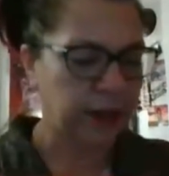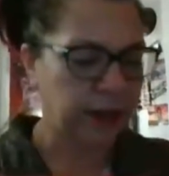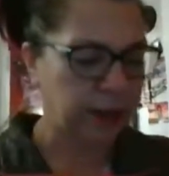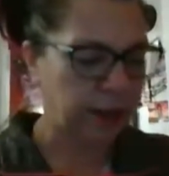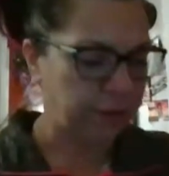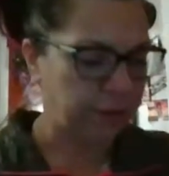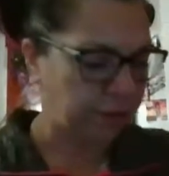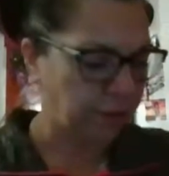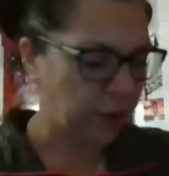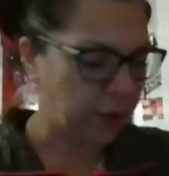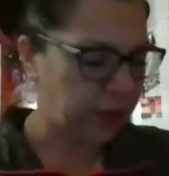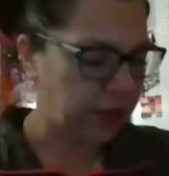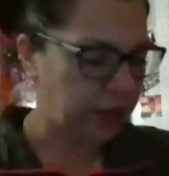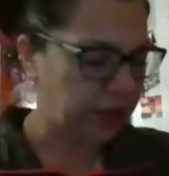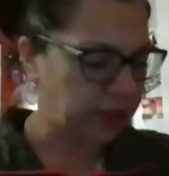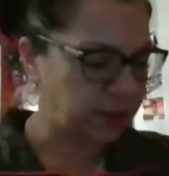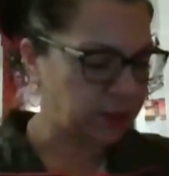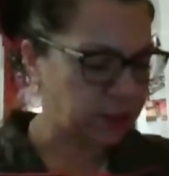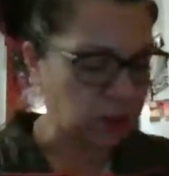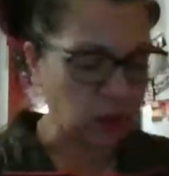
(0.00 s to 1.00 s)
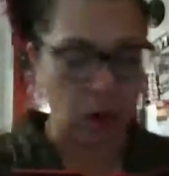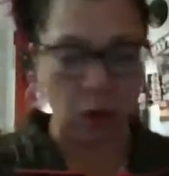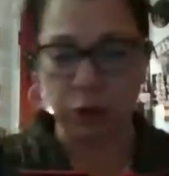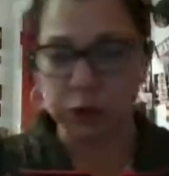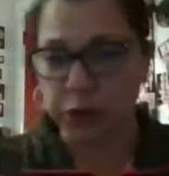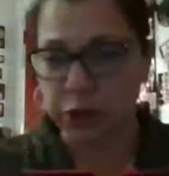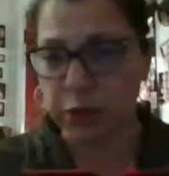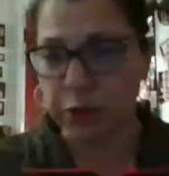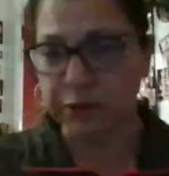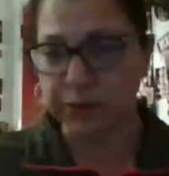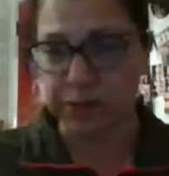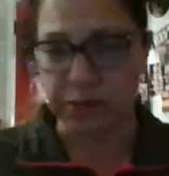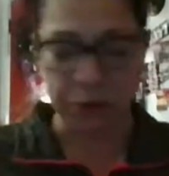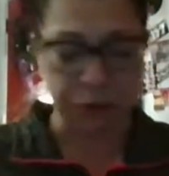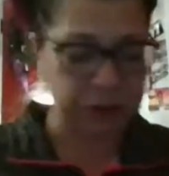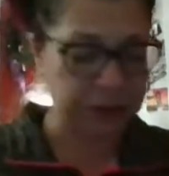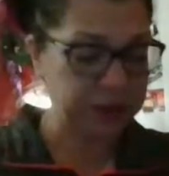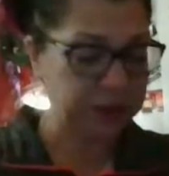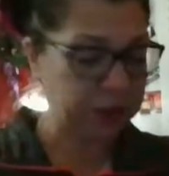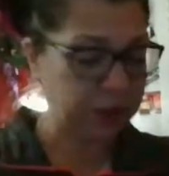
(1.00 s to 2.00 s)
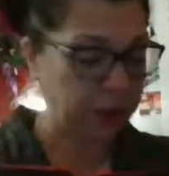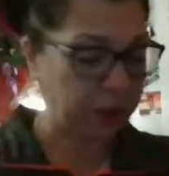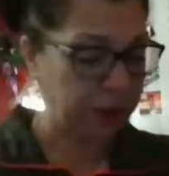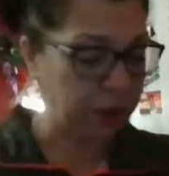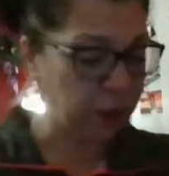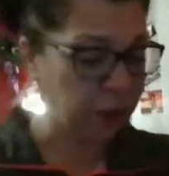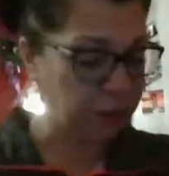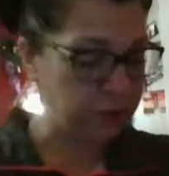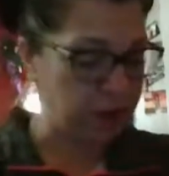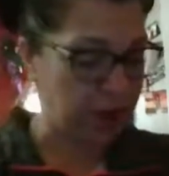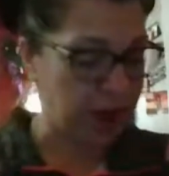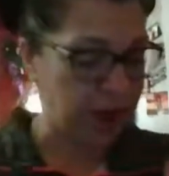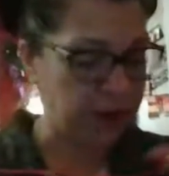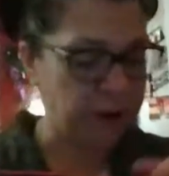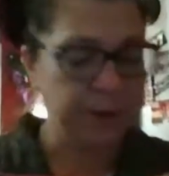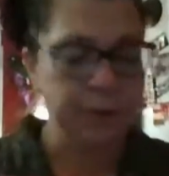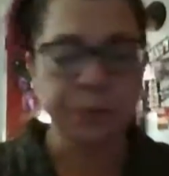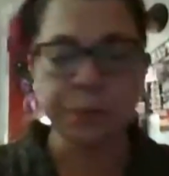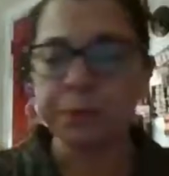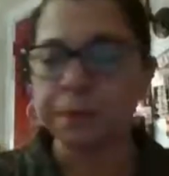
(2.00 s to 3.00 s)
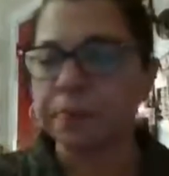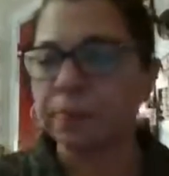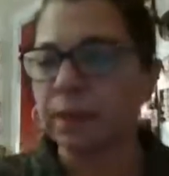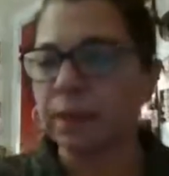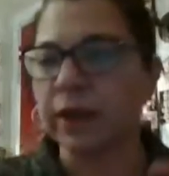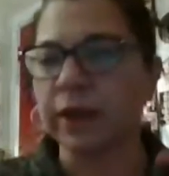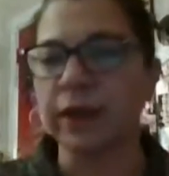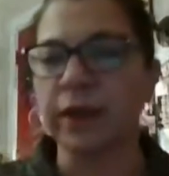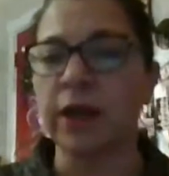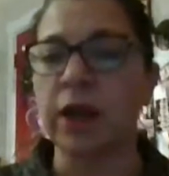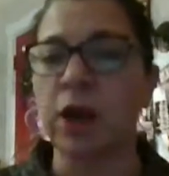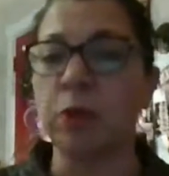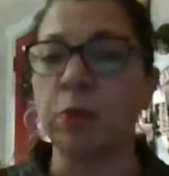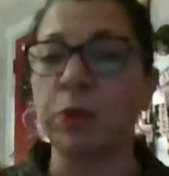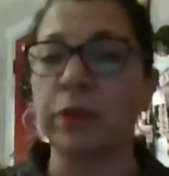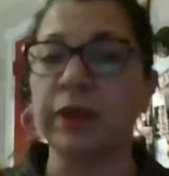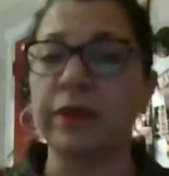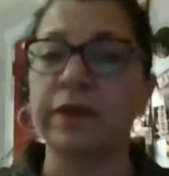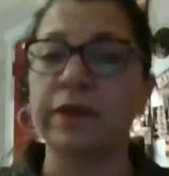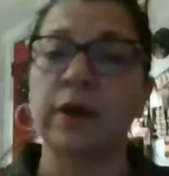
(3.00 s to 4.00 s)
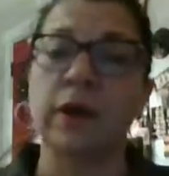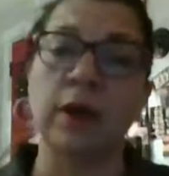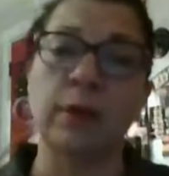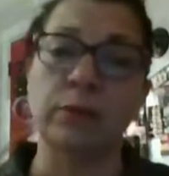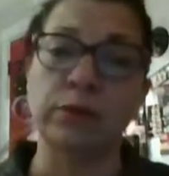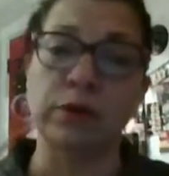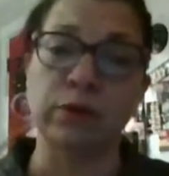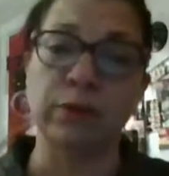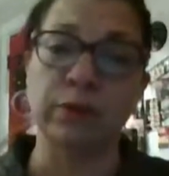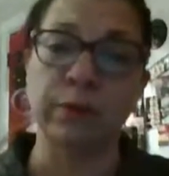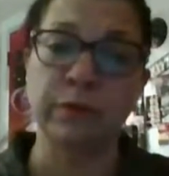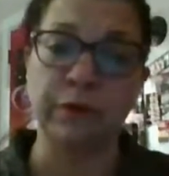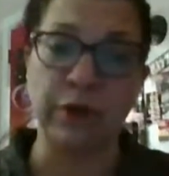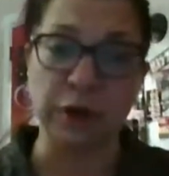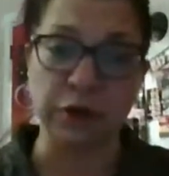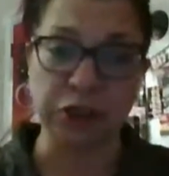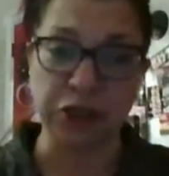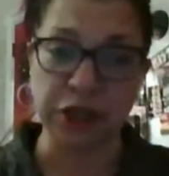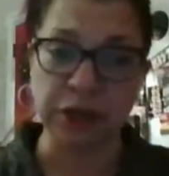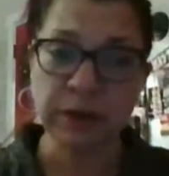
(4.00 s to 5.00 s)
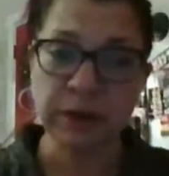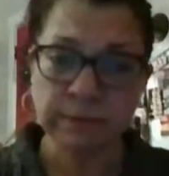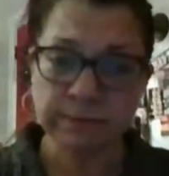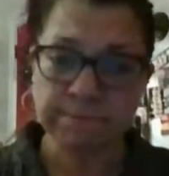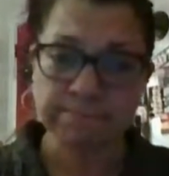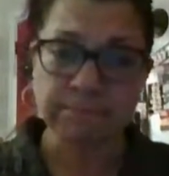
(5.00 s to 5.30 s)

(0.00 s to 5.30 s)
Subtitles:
get from it. It is also a citrus, so we know that. It can help with immune function.